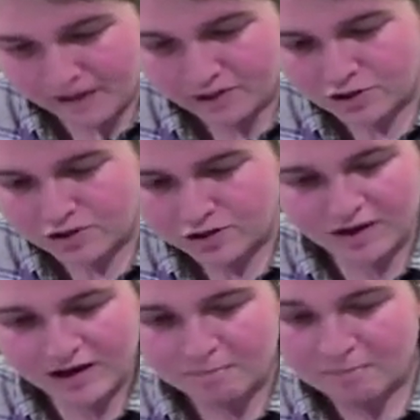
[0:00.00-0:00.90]
just so
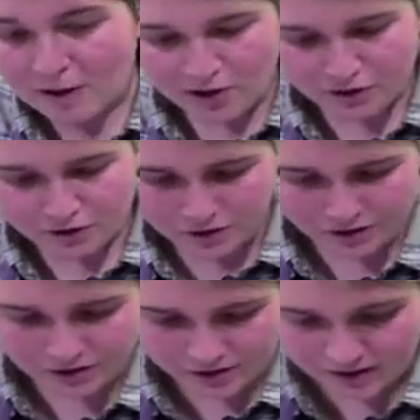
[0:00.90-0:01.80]
they're par
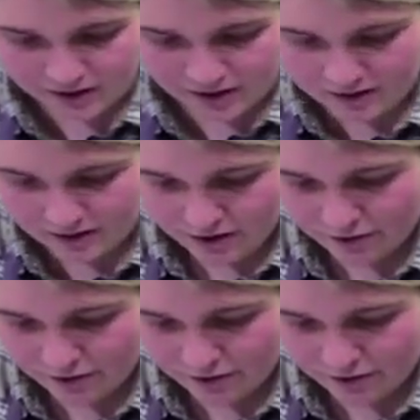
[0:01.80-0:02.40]
cooked. They're